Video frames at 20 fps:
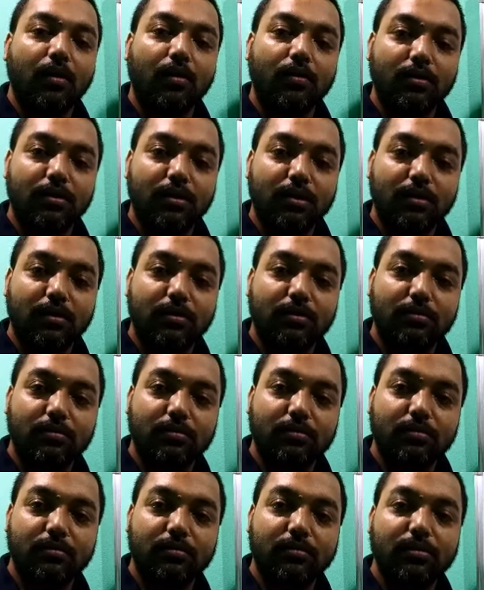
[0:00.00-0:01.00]
on
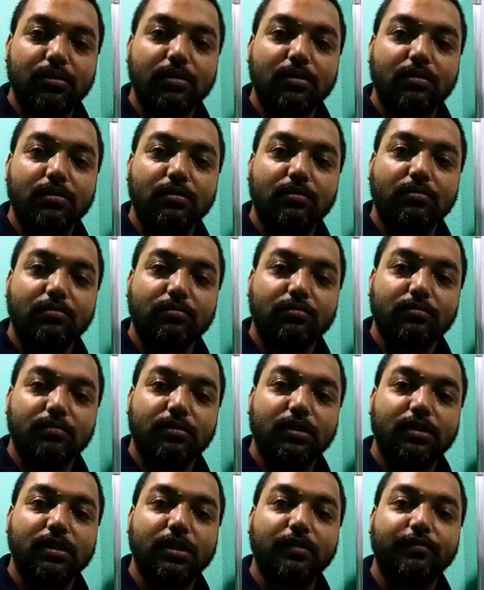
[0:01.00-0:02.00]

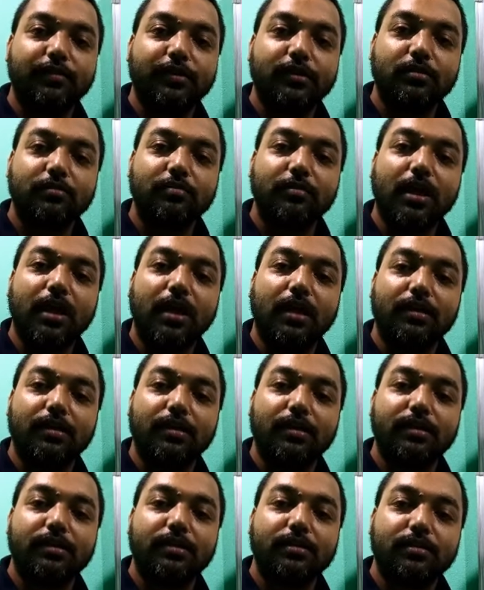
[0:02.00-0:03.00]
the surface of the earth.
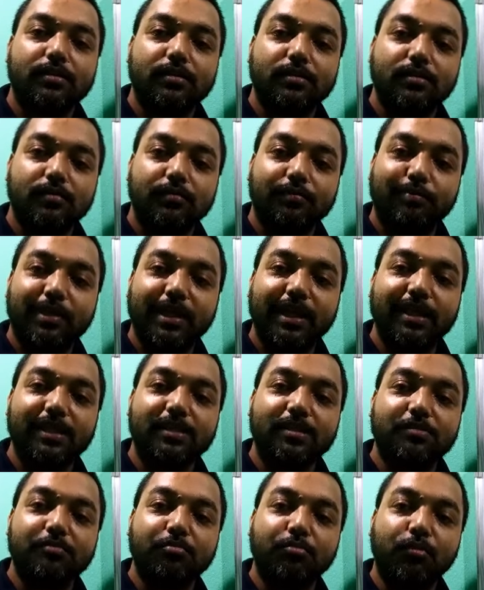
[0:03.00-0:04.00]
These
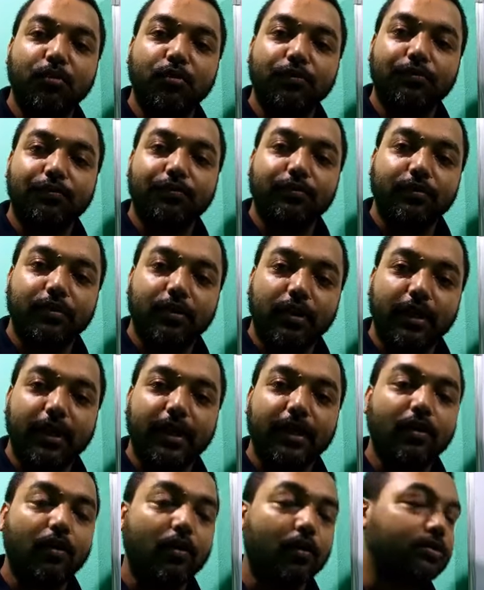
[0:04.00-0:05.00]
plates move,
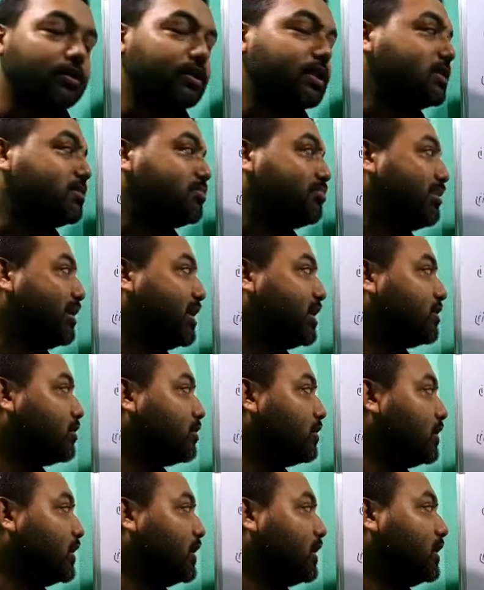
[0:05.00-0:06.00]
and on this plate
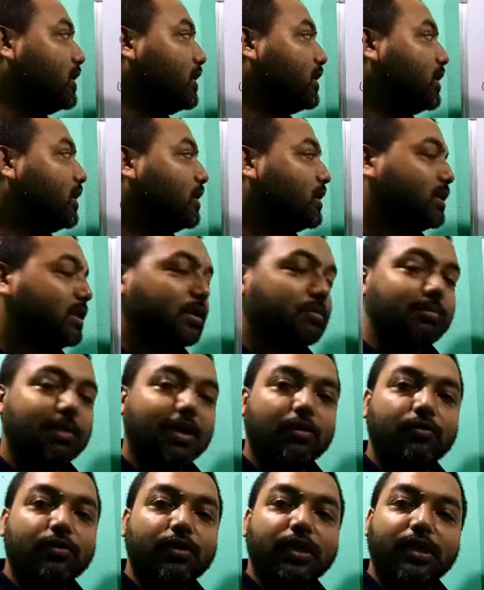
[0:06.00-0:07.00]
only the
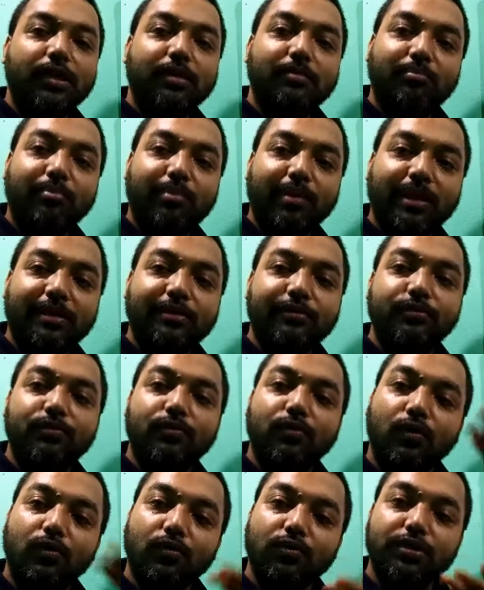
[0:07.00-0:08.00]
mountain,
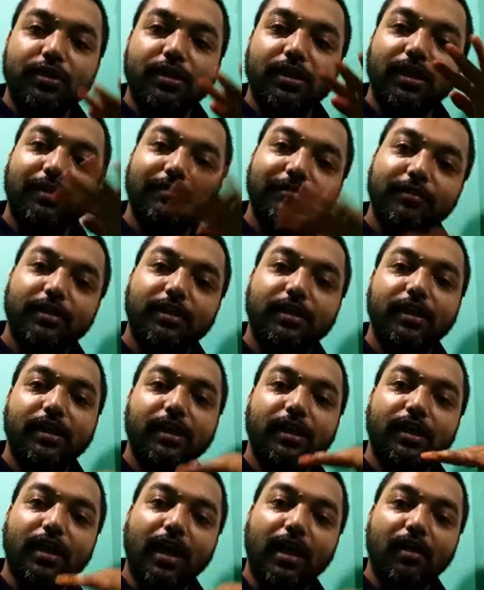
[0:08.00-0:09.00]
plateau, ocean,
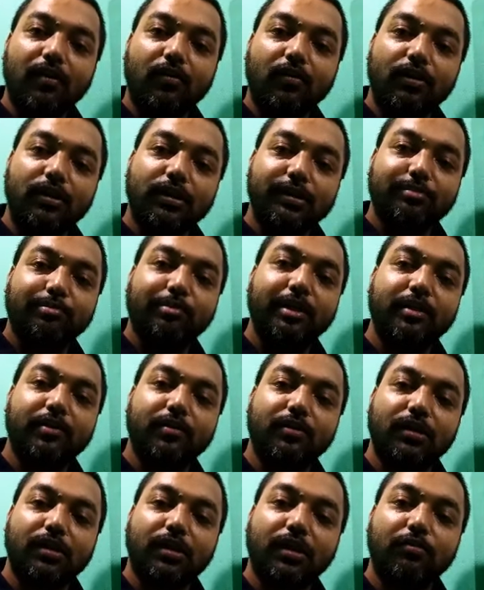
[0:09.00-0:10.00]
everything are on this plate
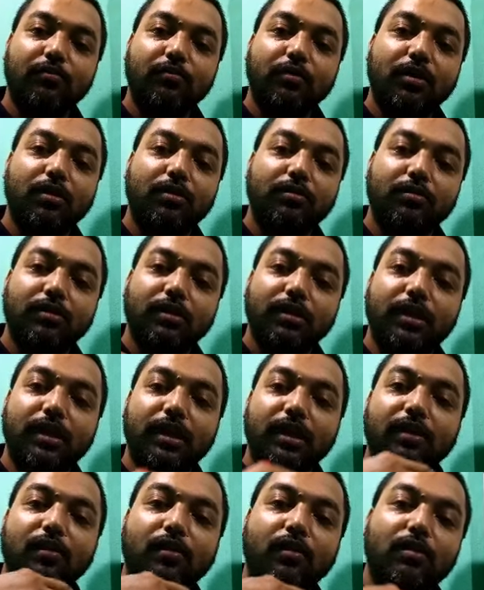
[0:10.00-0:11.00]
only. Now
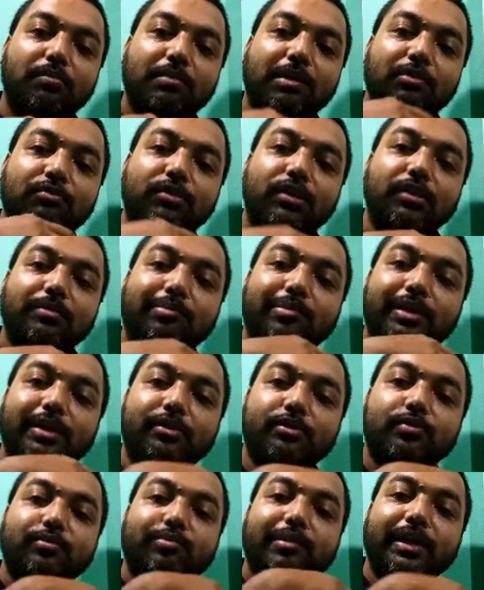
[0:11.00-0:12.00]
here all mountain,
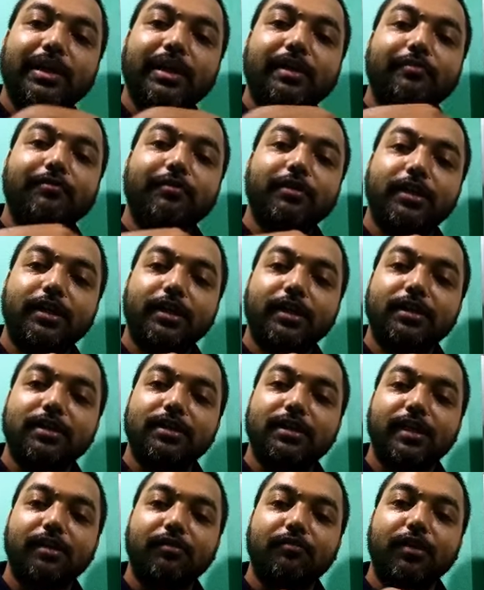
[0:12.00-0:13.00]
plateau, plain, everything is
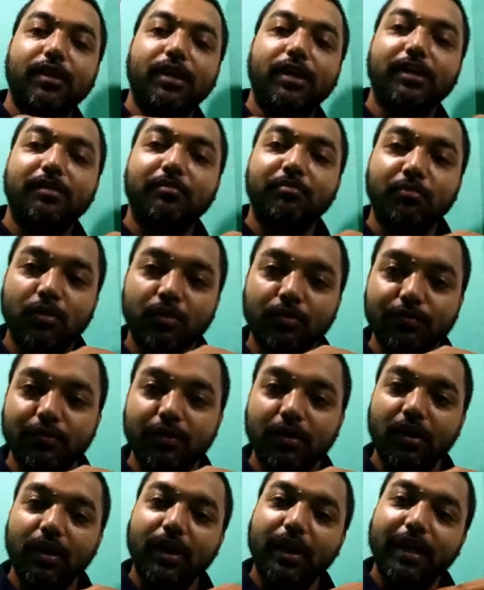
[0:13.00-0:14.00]
there. When it
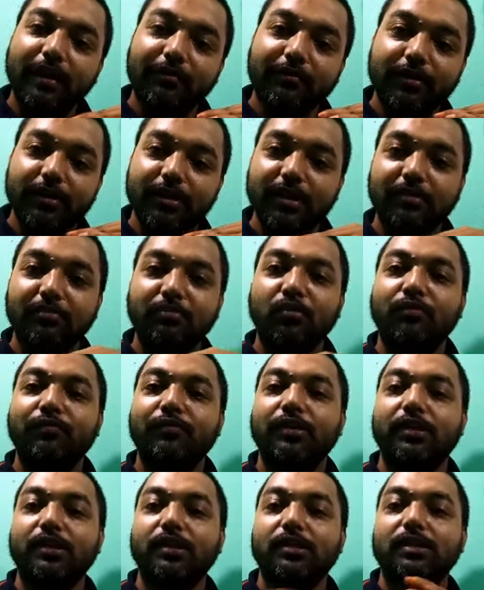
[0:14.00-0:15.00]
move, everything move.
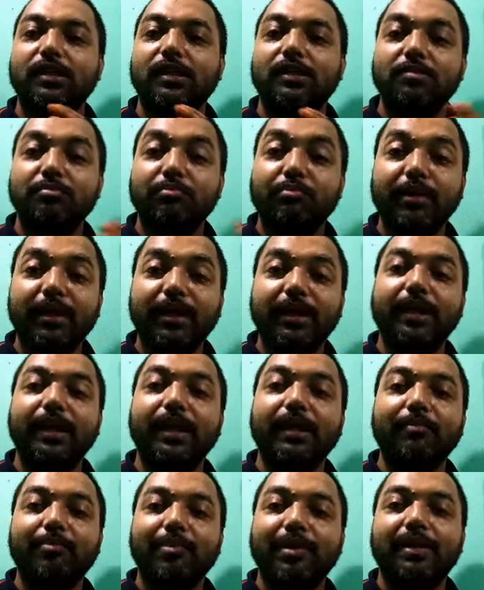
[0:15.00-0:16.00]
It is such big
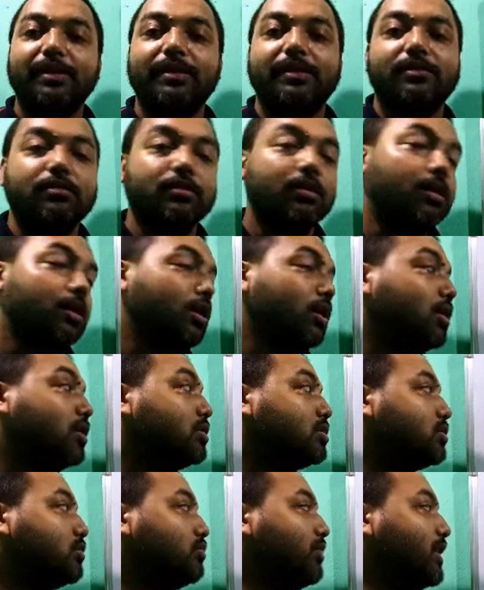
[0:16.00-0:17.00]
a plate is.
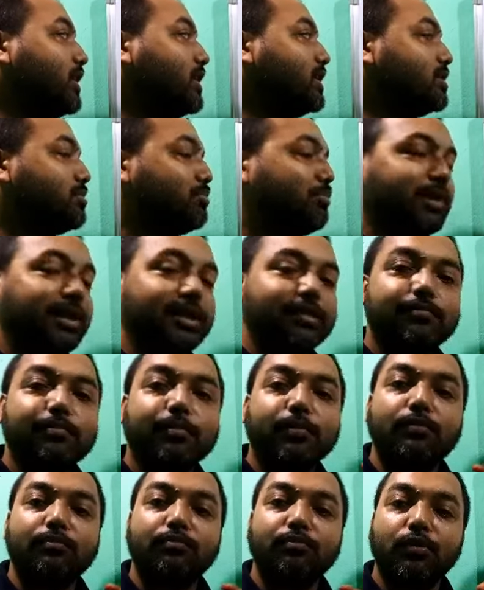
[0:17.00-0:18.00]
So when this plate
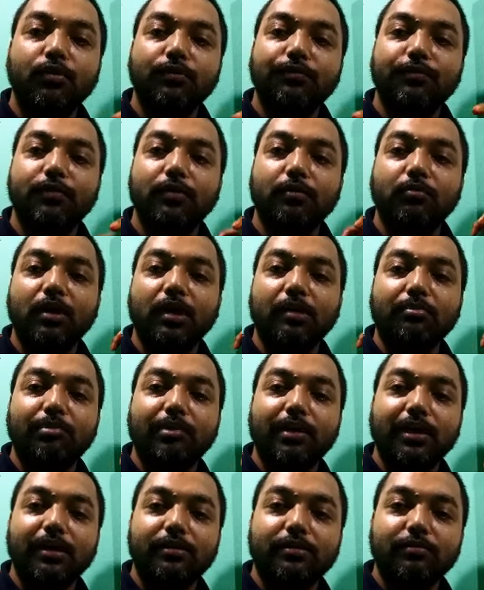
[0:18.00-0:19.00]
move from one
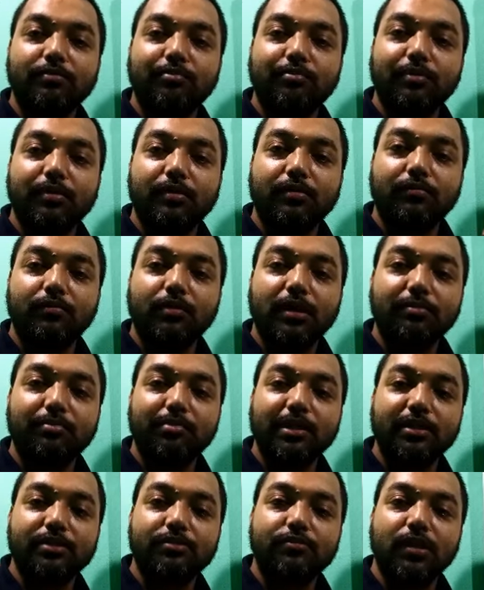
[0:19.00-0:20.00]
place
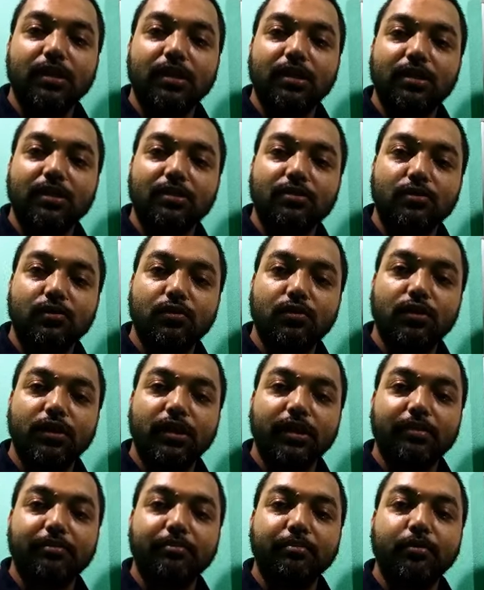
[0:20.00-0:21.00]
to another, slowly
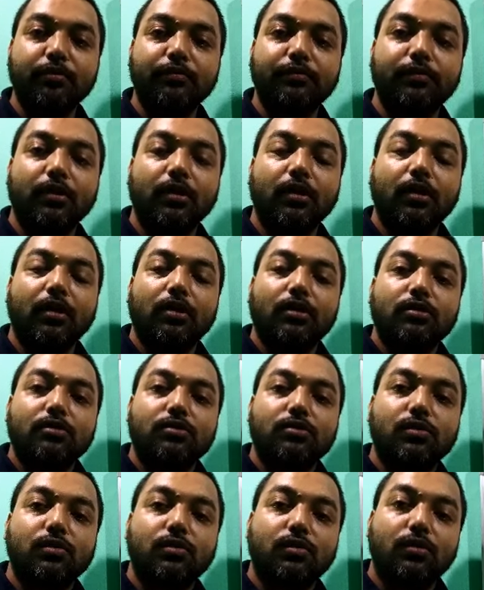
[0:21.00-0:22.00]
it move.
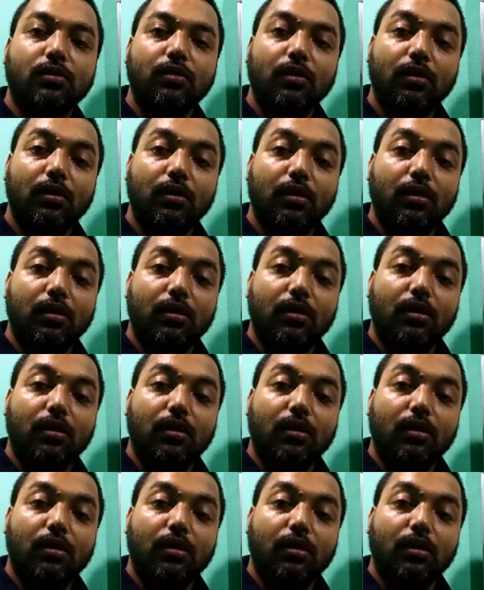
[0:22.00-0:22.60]
So